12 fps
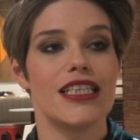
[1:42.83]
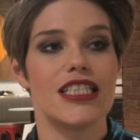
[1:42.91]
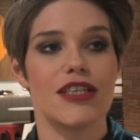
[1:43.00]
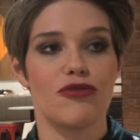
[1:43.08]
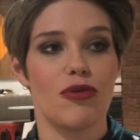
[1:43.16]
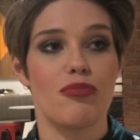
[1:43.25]

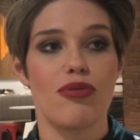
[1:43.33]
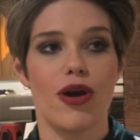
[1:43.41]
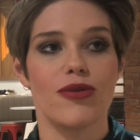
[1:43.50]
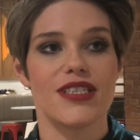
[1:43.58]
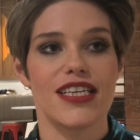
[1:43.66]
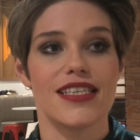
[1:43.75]
different
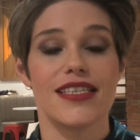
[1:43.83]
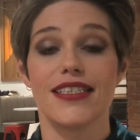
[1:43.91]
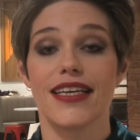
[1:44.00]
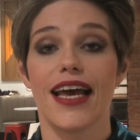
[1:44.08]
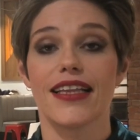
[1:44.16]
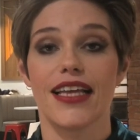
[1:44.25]
processes
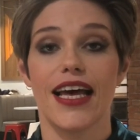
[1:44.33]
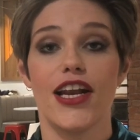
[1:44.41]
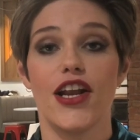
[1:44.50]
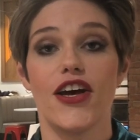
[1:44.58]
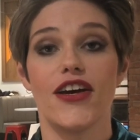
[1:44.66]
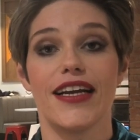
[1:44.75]
to get there,
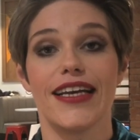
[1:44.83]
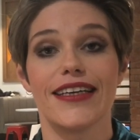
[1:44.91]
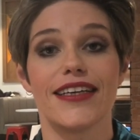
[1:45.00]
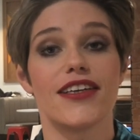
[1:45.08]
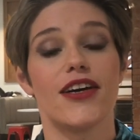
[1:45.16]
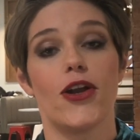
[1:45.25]

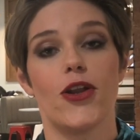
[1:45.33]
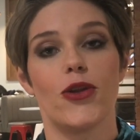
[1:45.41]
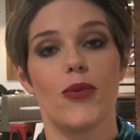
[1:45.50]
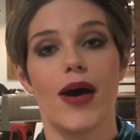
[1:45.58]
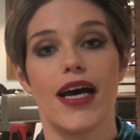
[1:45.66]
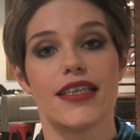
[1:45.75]
learning along
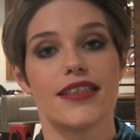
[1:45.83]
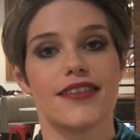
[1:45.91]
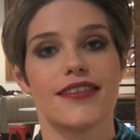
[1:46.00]
the way.